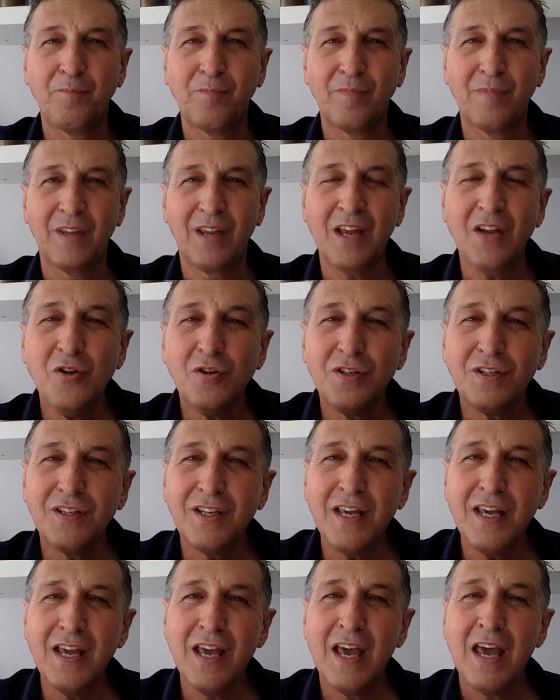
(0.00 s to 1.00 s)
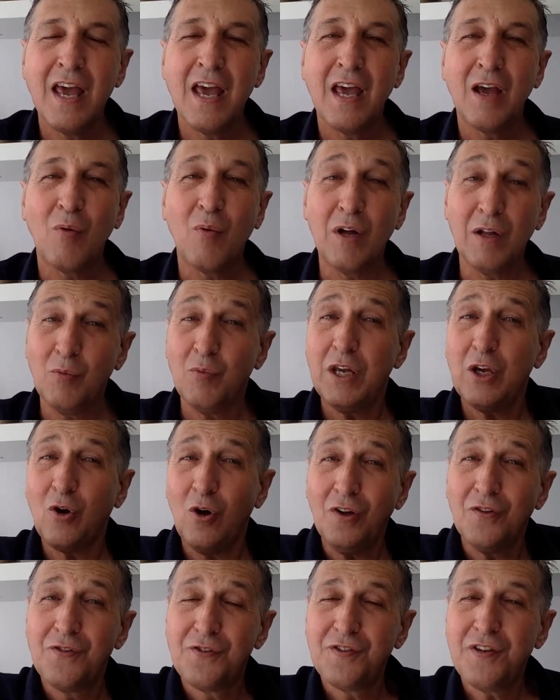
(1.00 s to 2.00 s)
Can you see? Well, we
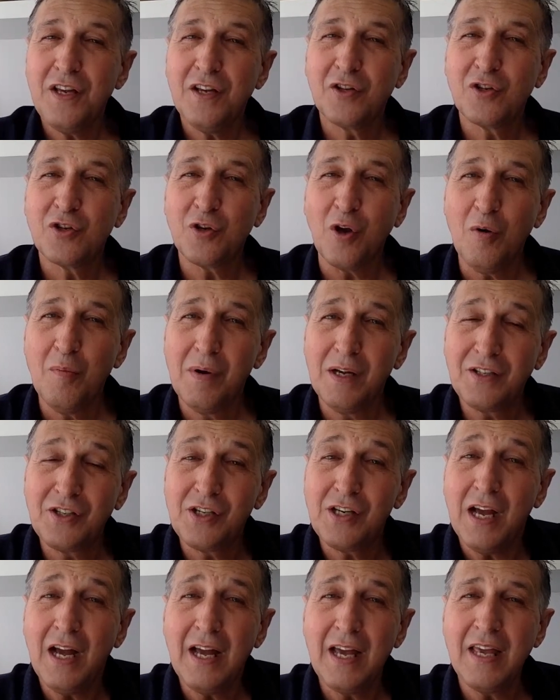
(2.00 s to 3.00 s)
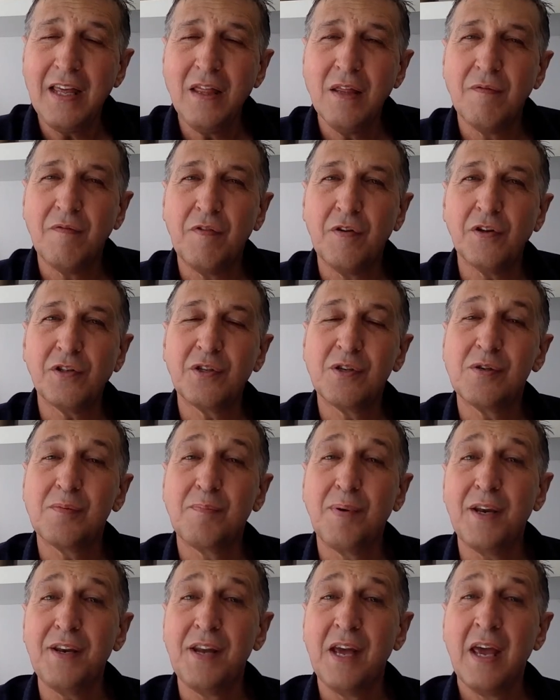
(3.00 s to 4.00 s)
can't see it so much here in the verses,
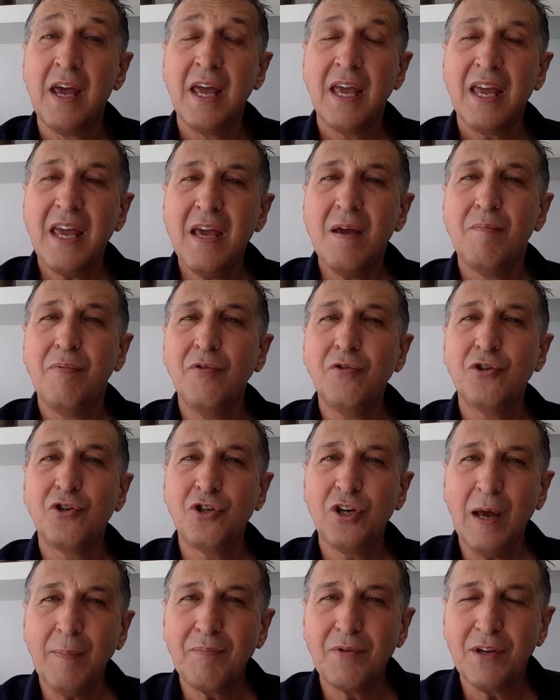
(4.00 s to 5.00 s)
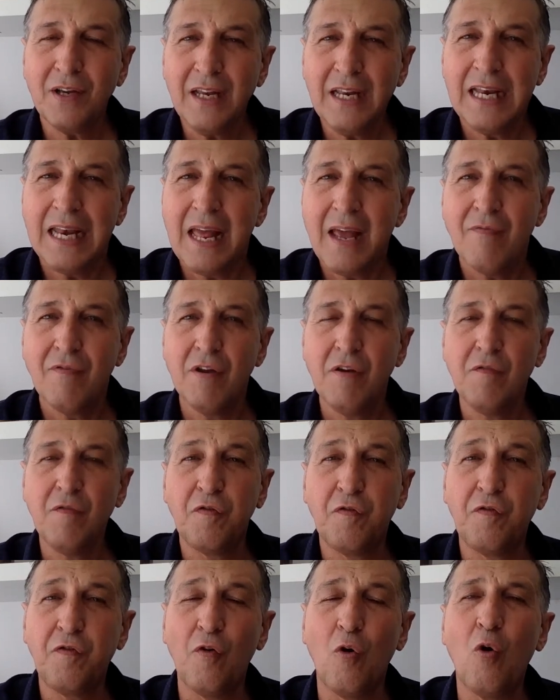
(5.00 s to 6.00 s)
but Hebrews chapter 11,
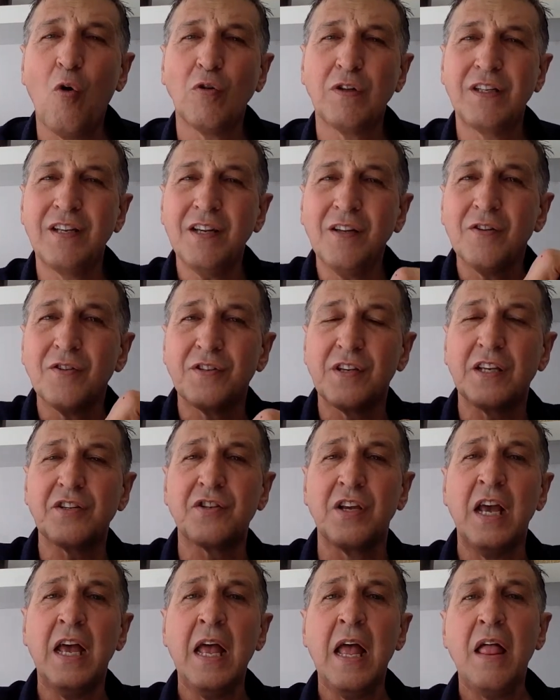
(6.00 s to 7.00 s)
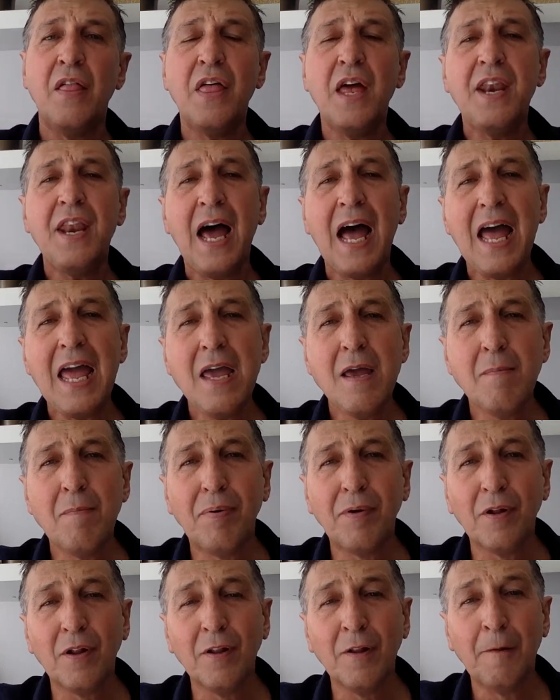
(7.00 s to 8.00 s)
4 tells us that
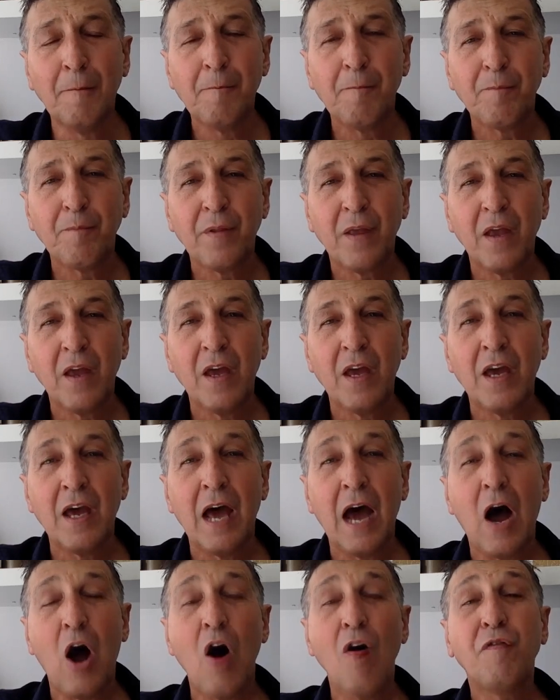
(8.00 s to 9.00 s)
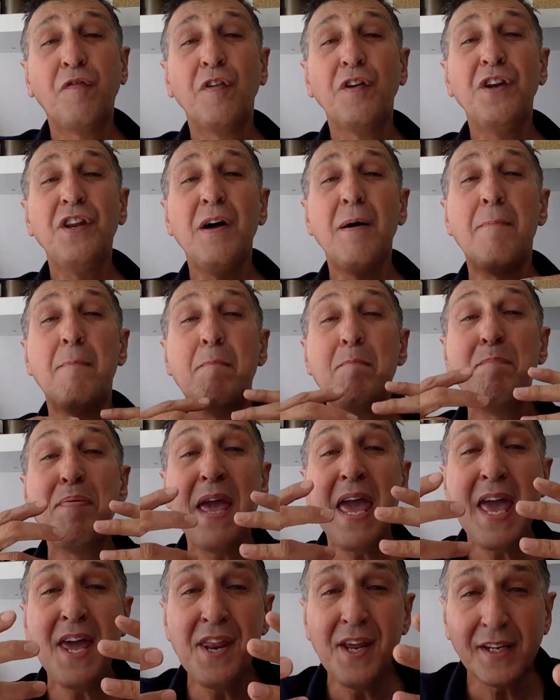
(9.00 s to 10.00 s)
Abel offered a
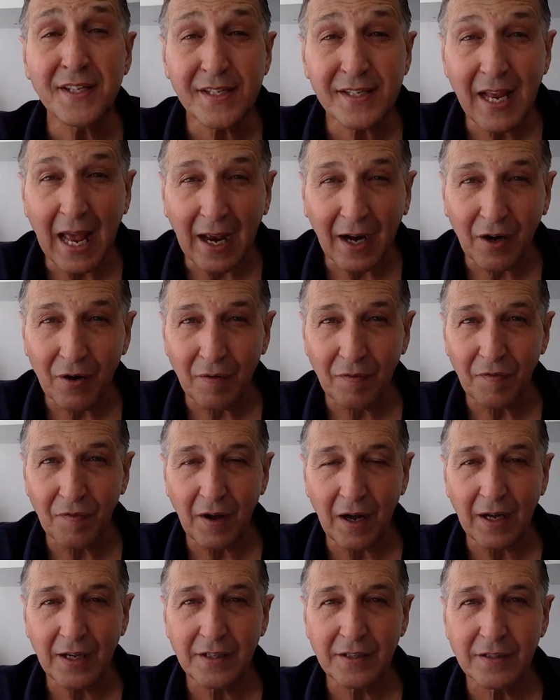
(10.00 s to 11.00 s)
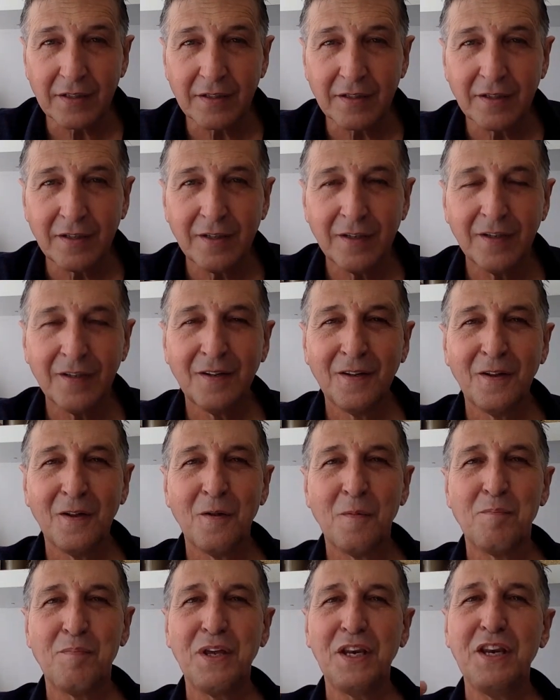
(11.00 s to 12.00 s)
better sacrifice
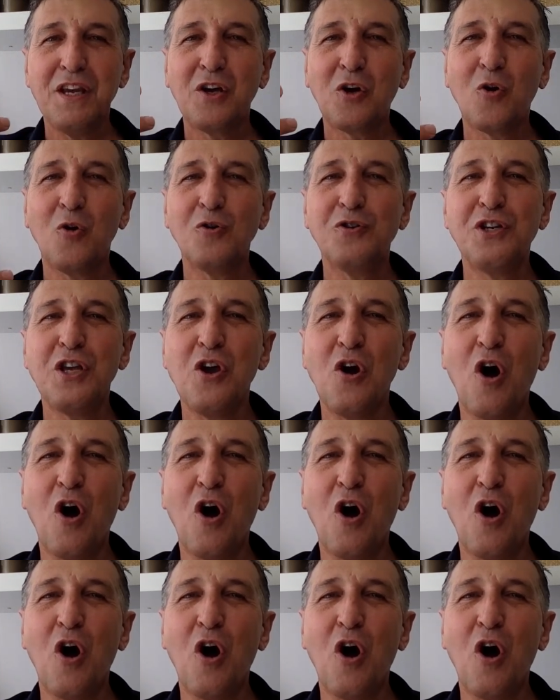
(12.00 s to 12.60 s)
because he